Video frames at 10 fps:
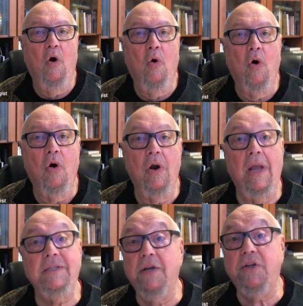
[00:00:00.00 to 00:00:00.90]
Or
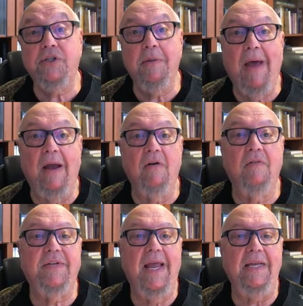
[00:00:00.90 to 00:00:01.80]
it's just a matter
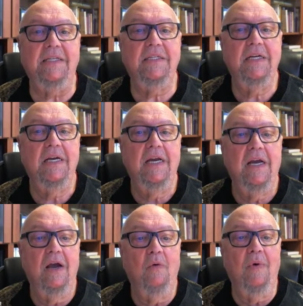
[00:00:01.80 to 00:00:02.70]
of taste.
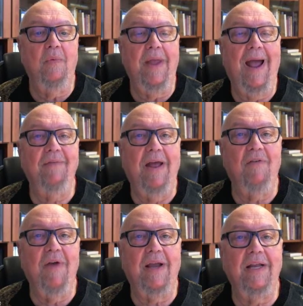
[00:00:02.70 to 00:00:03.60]
When we have
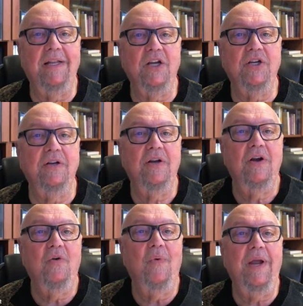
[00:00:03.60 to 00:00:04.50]
that recognition,
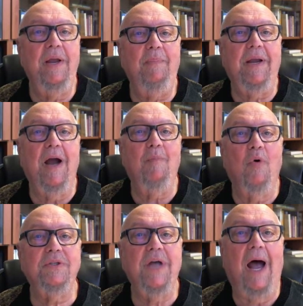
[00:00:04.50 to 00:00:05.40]
we become
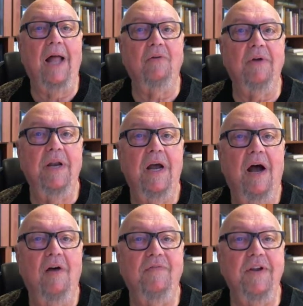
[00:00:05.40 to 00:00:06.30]
more tolerant
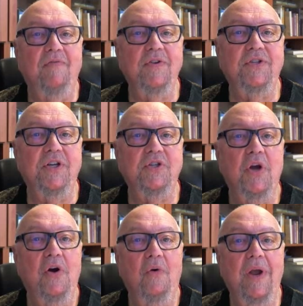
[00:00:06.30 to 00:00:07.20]
of
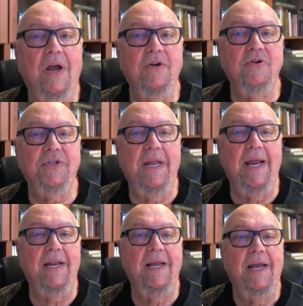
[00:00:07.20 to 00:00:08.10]
differences. We
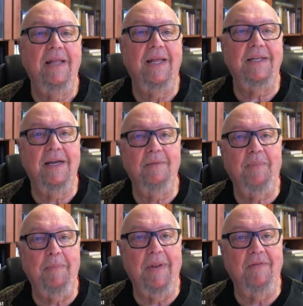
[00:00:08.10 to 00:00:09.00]
understand
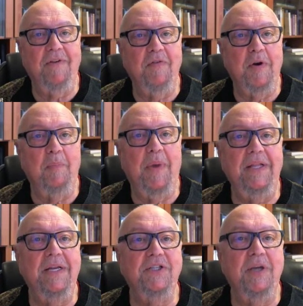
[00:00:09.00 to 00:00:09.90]
that people have different
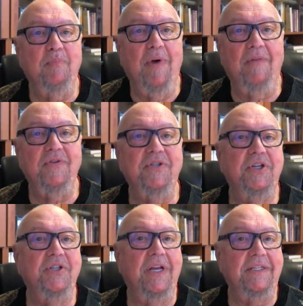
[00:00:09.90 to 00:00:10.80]
opinions and
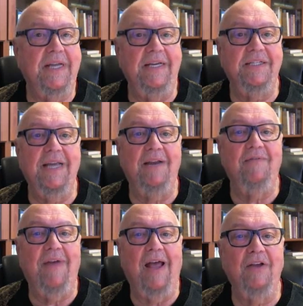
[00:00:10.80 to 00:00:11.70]
preferences and tastes
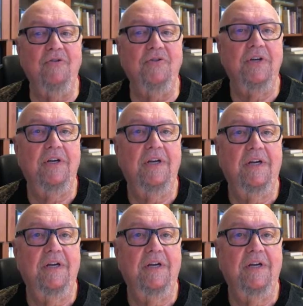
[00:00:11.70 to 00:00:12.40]
and values.